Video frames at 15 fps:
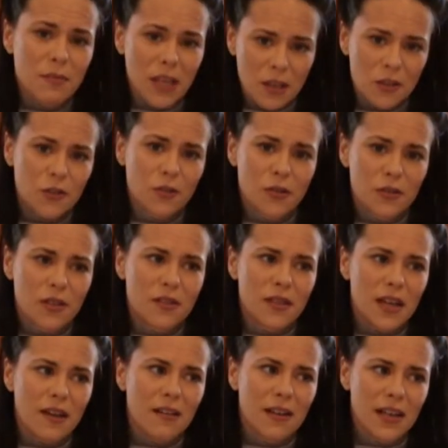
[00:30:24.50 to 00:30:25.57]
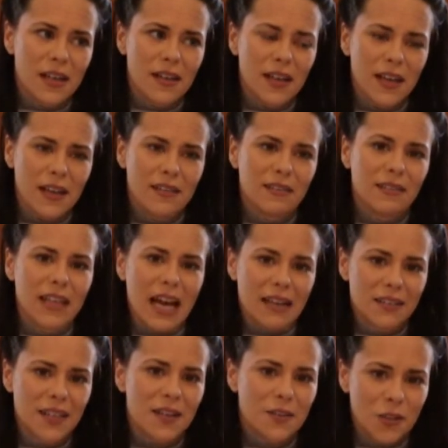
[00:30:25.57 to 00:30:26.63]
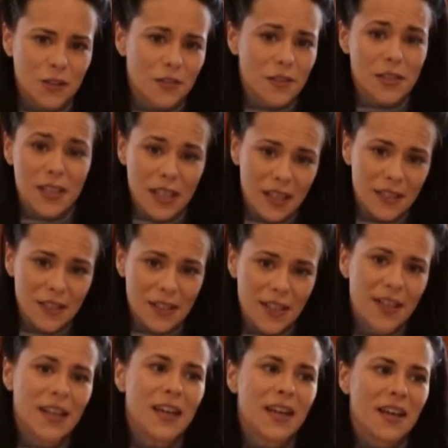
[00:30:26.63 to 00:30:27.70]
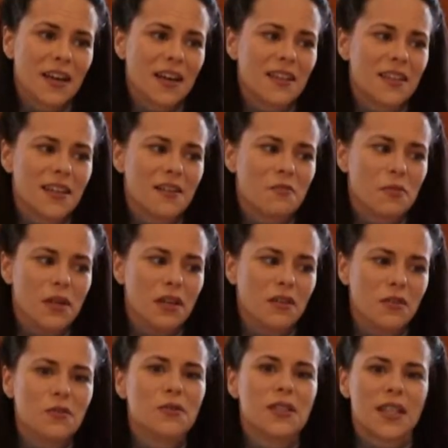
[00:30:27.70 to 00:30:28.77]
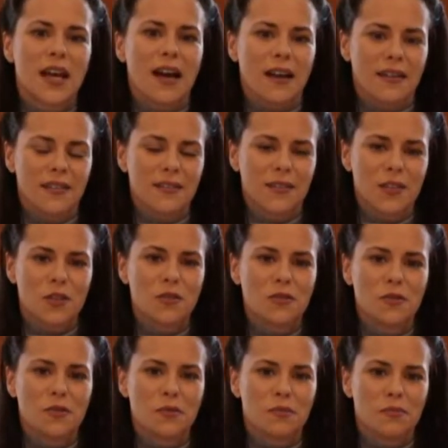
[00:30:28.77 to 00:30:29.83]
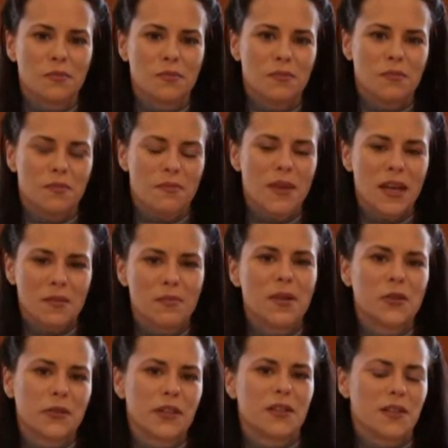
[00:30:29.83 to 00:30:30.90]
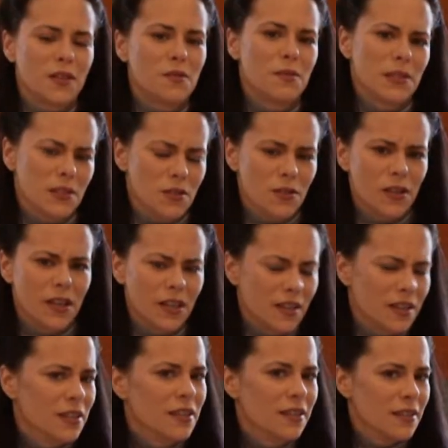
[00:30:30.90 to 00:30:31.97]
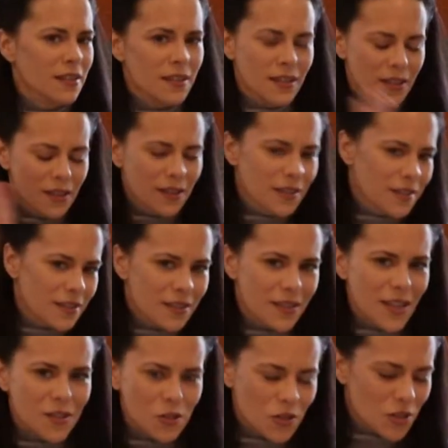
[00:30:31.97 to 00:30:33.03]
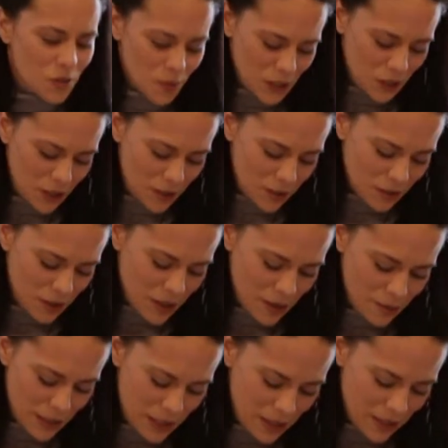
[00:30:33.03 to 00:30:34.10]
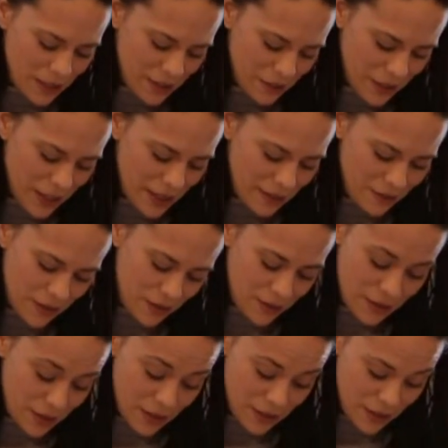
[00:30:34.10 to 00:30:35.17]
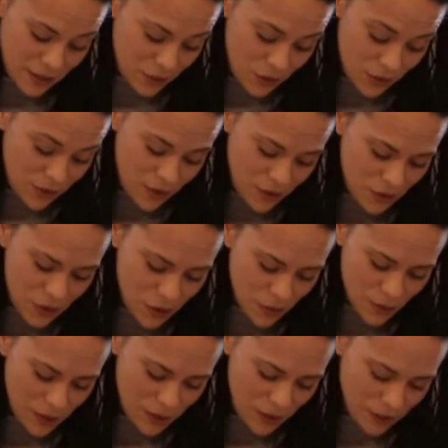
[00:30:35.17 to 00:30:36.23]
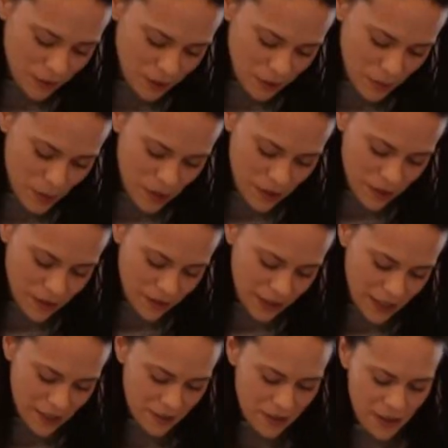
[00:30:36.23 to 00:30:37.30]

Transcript: make sure that they are in a lactation state, and then we use that to make milk that humans drink. That's just my general commentary, okay? It's just my general opinion on that.